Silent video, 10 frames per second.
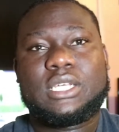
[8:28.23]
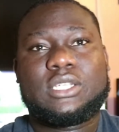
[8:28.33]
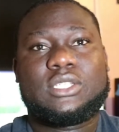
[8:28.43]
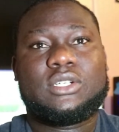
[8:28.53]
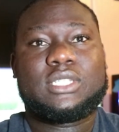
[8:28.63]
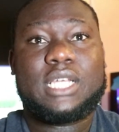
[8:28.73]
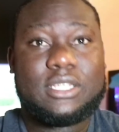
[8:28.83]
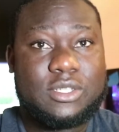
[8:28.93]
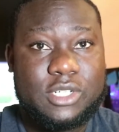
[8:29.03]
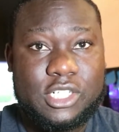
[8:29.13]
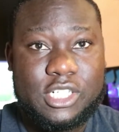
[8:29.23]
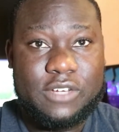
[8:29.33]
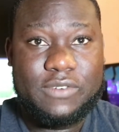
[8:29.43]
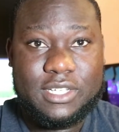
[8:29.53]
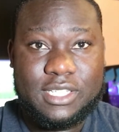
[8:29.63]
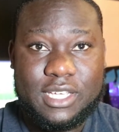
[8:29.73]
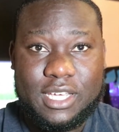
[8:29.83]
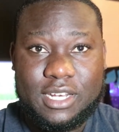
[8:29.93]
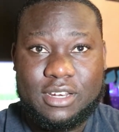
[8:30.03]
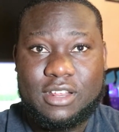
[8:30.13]
So thanks for watching JVLOGS
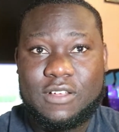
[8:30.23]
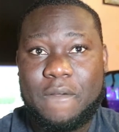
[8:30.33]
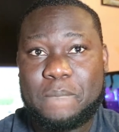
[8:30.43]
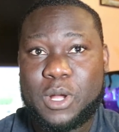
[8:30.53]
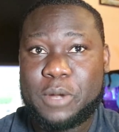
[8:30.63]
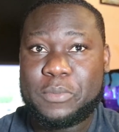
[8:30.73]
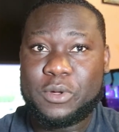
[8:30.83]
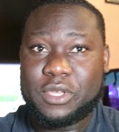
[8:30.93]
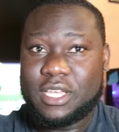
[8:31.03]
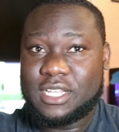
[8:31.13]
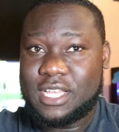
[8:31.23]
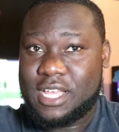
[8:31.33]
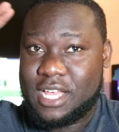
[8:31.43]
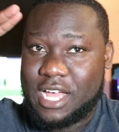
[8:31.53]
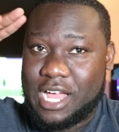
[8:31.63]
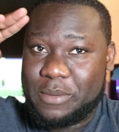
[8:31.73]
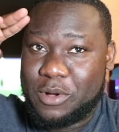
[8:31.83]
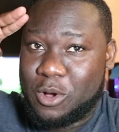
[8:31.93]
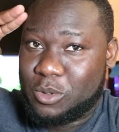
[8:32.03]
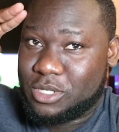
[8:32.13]
again. Mark Plunkett, I'm
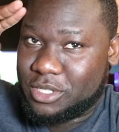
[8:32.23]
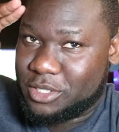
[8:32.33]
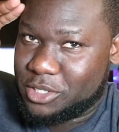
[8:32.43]
out.